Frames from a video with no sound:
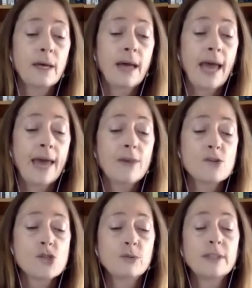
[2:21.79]
and
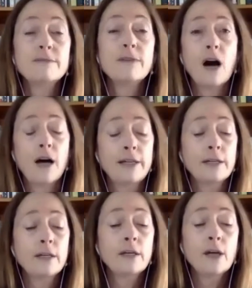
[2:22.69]
those who live on,
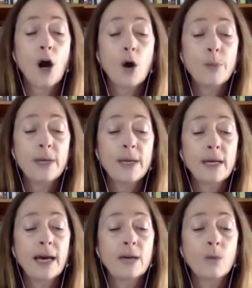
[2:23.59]
hoping
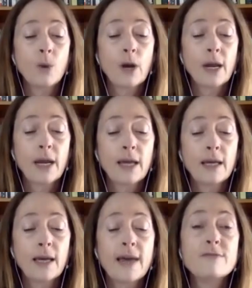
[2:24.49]
and working
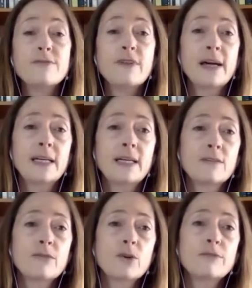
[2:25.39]
and fighting
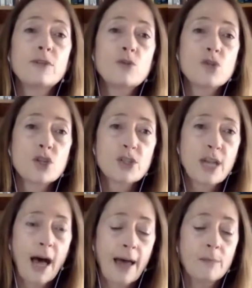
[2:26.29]
for a future
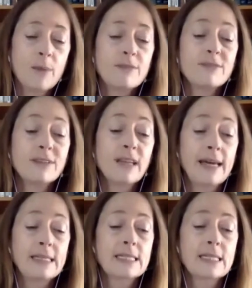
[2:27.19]
time of light.